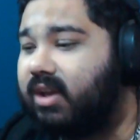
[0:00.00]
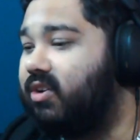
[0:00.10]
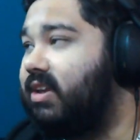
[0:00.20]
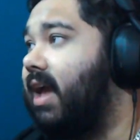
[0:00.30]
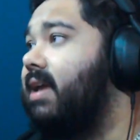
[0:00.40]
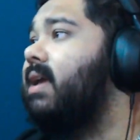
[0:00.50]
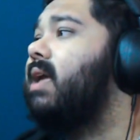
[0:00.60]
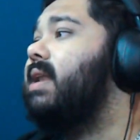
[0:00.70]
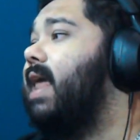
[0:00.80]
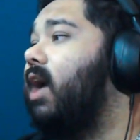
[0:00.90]
Okay,
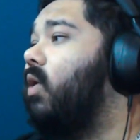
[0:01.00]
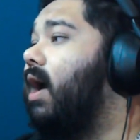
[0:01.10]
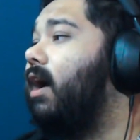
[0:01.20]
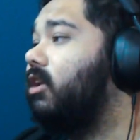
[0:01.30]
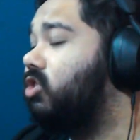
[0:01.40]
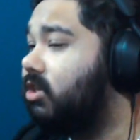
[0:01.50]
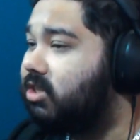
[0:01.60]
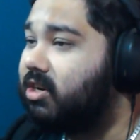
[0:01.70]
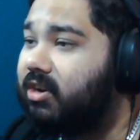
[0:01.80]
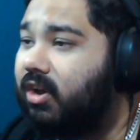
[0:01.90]
now just
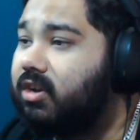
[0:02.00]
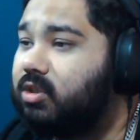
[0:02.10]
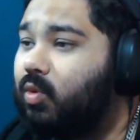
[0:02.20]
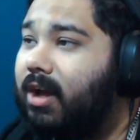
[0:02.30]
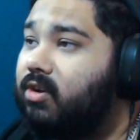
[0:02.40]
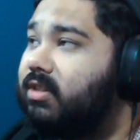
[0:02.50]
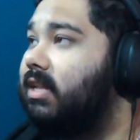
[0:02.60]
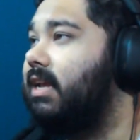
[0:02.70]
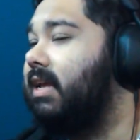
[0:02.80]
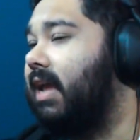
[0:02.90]
so you know as well,
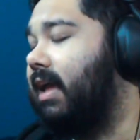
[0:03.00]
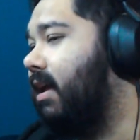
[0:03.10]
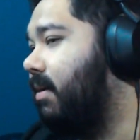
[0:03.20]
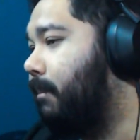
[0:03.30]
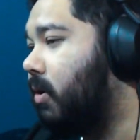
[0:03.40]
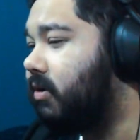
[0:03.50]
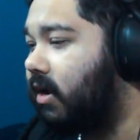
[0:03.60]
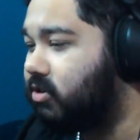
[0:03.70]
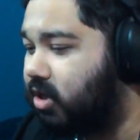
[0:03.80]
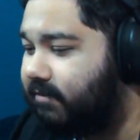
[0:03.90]
the
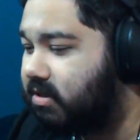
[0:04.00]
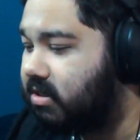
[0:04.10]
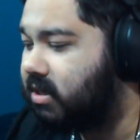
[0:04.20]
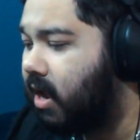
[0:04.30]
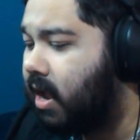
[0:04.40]
podcast services,